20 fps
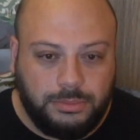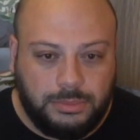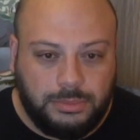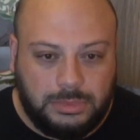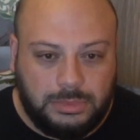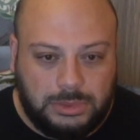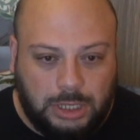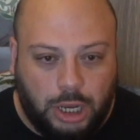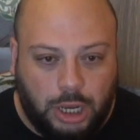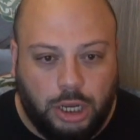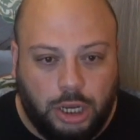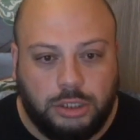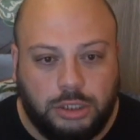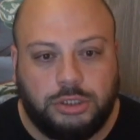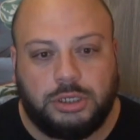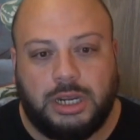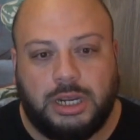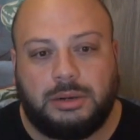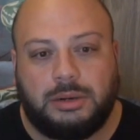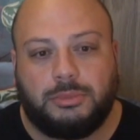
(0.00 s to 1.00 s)

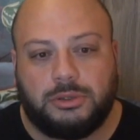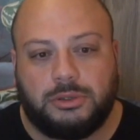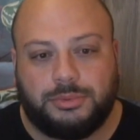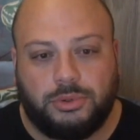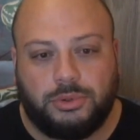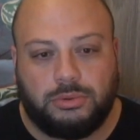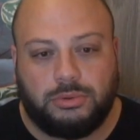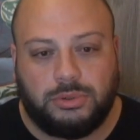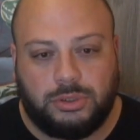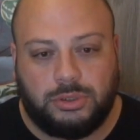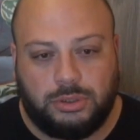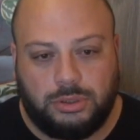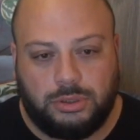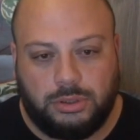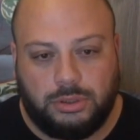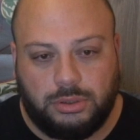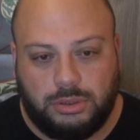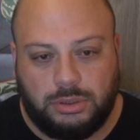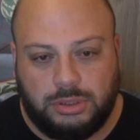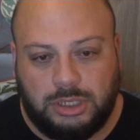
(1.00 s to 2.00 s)
Hunter had multiple
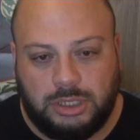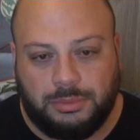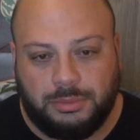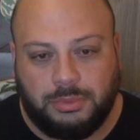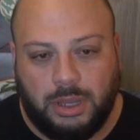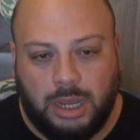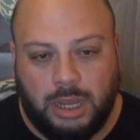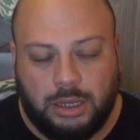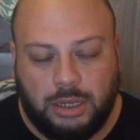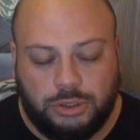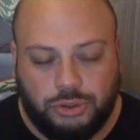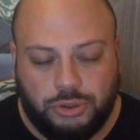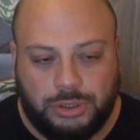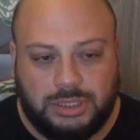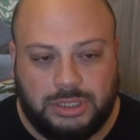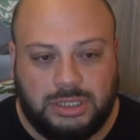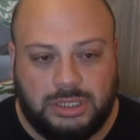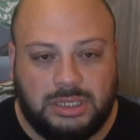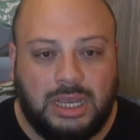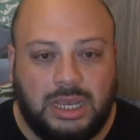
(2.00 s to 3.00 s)

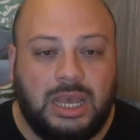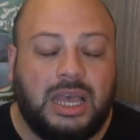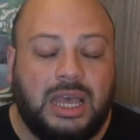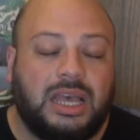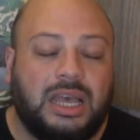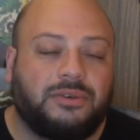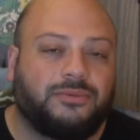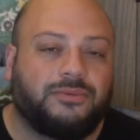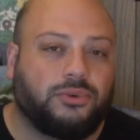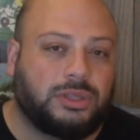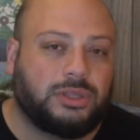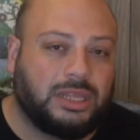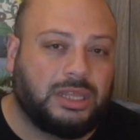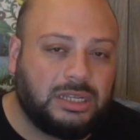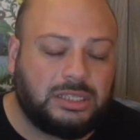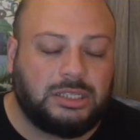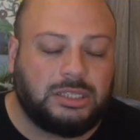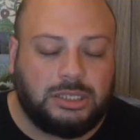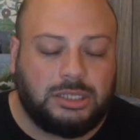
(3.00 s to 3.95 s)
choices. For this